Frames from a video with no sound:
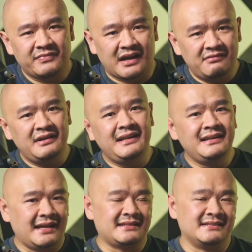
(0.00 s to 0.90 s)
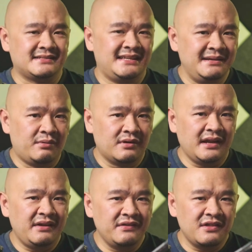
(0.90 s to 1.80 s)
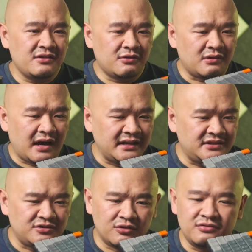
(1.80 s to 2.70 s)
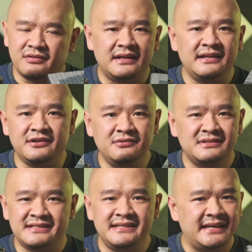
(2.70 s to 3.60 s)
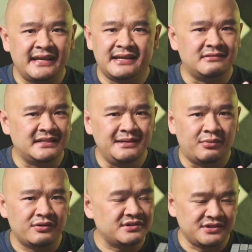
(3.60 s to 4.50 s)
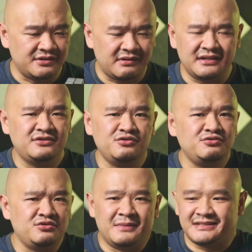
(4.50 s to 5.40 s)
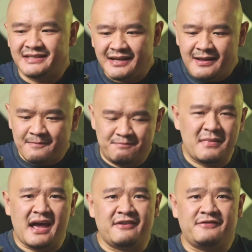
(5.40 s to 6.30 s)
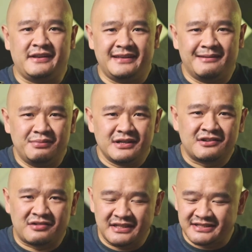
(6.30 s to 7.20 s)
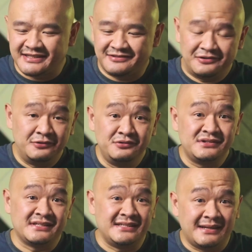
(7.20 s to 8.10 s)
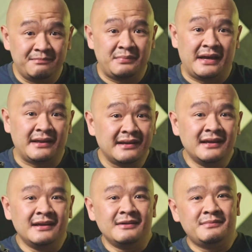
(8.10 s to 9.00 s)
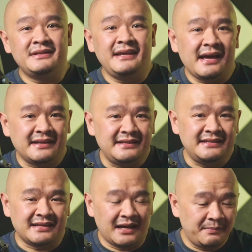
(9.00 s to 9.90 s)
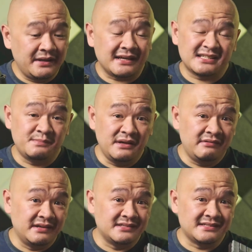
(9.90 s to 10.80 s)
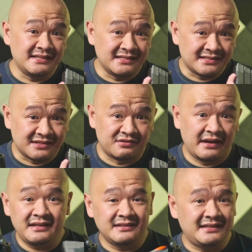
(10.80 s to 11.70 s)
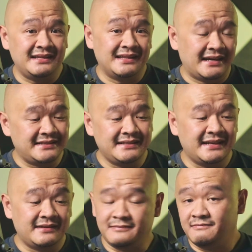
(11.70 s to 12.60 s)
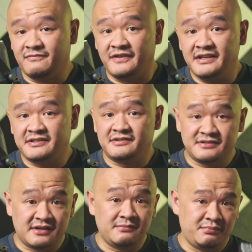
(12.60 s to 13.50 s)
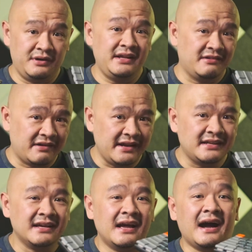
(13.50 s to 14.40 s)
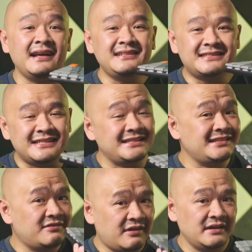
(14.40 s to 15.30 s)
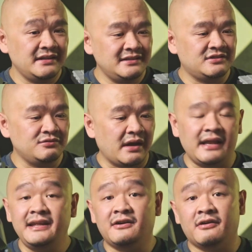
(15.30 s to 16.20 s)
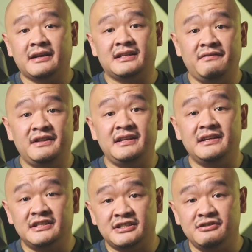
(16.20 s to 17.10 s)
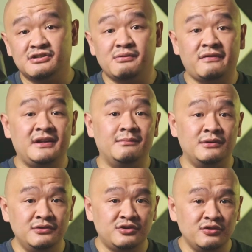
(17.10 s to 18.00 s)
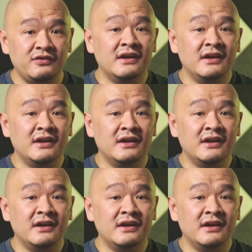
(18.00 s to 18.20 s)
I really like this keyboard even though I don't really use TKL keyboards. I do too much math and number crunching to lose the numpad. But yeah, the typing experience is great. The lighting and features are pretty great. I didn't run into any connectivity issues with the Bluetooth.